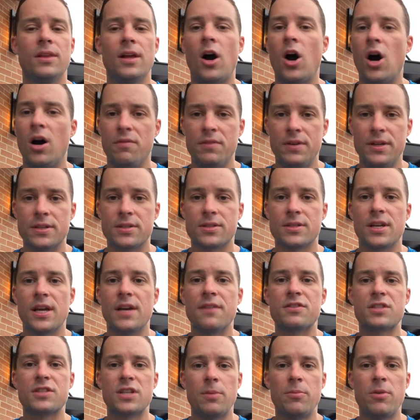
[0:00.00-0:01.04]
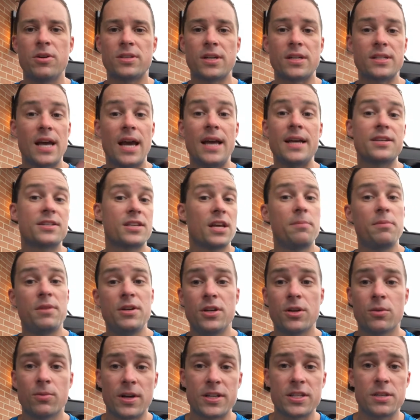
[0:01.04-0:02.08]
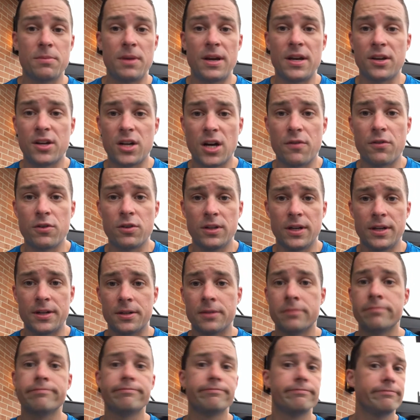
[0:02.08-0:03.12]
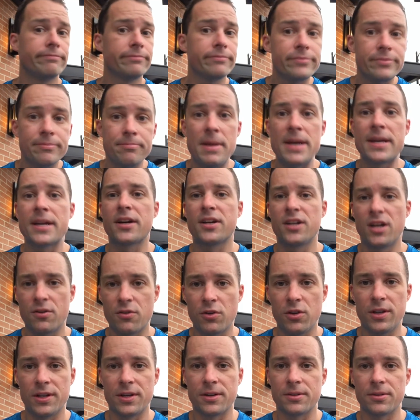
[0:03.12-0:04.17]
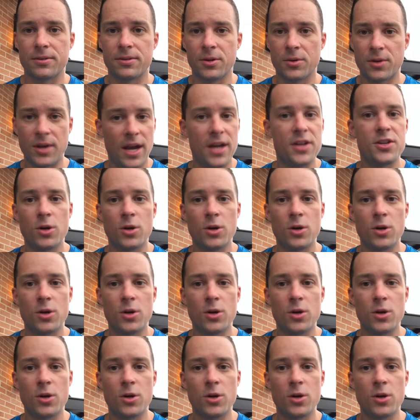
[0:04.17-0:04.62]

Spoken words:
Obvious. If someone says, hey, send me your resume and cover letter, make a cover letter, okay?